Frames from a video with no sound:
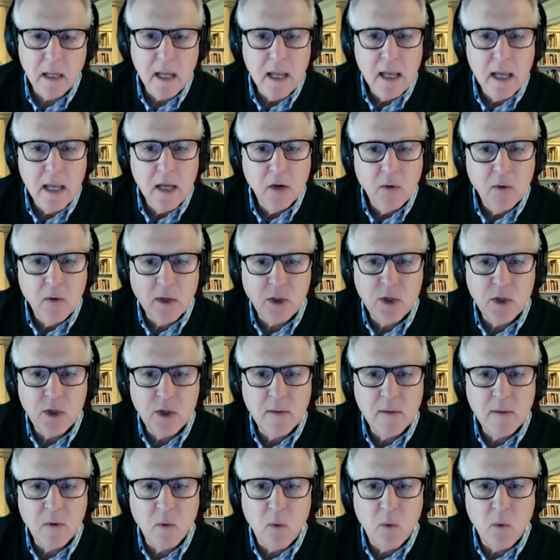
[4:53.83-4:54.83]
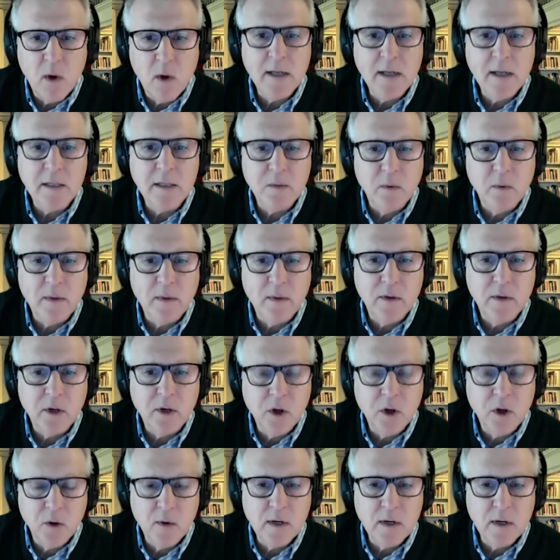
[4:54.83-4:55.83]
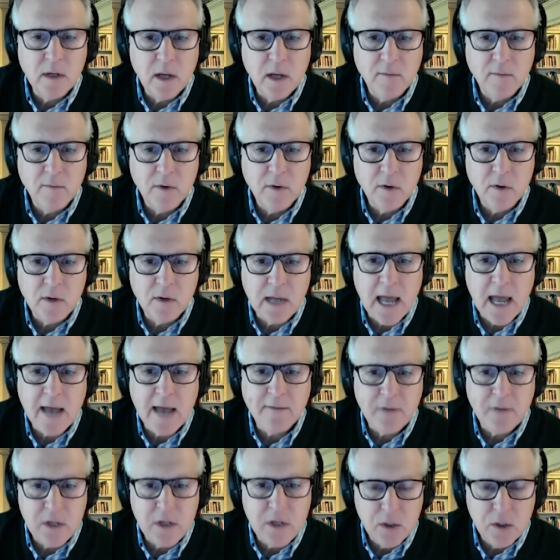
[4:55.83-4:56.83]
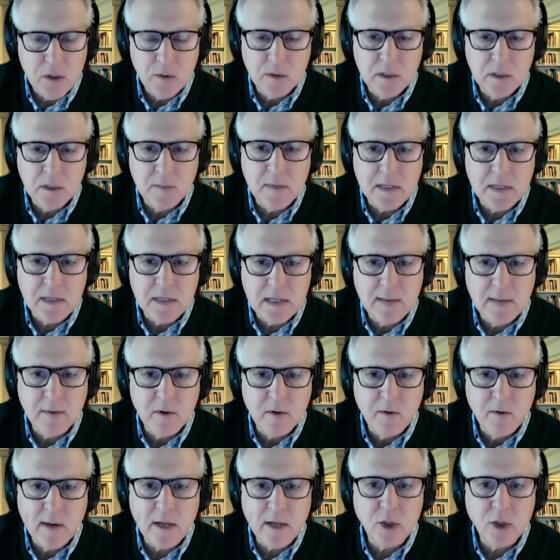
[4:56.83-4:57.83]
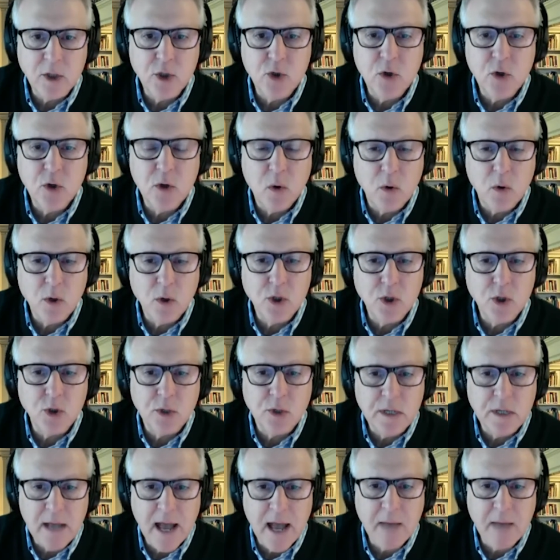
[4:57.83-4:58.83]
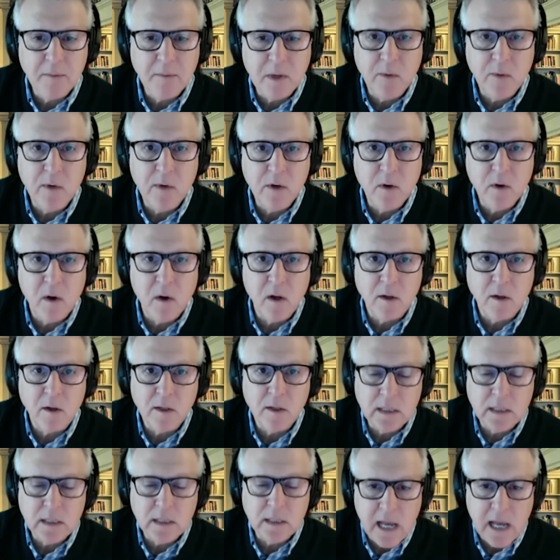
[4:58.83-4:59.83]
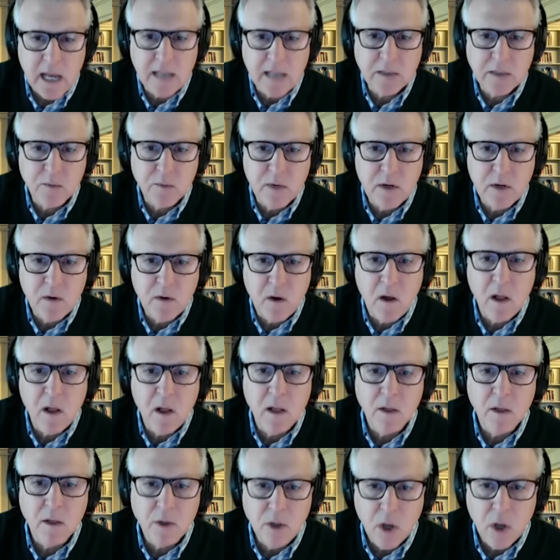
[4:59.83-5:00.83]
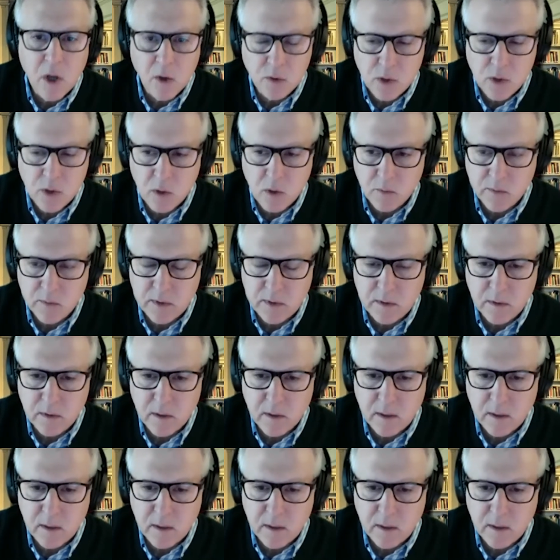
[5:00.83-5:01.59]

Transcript: Question number 1 is whether the current governor, Gavin Newsom, a Democrat, should or should not be recalled. Yes, recall. No, don't recall.